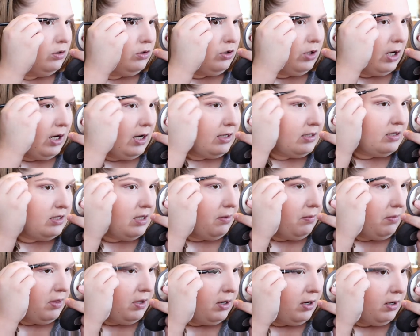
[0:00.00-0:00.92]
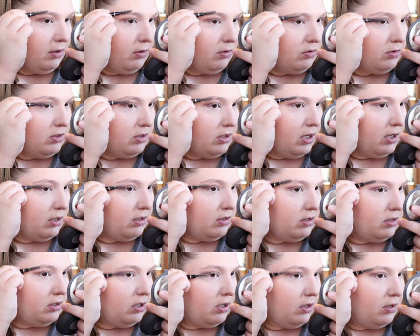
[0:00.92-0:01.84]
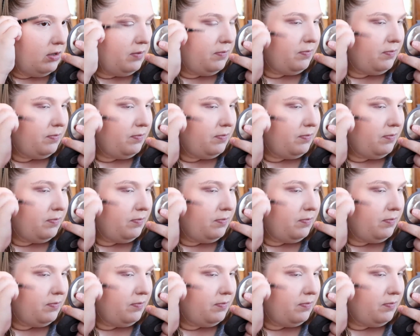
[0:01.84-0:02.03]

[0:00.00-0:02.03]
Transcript: try something else next.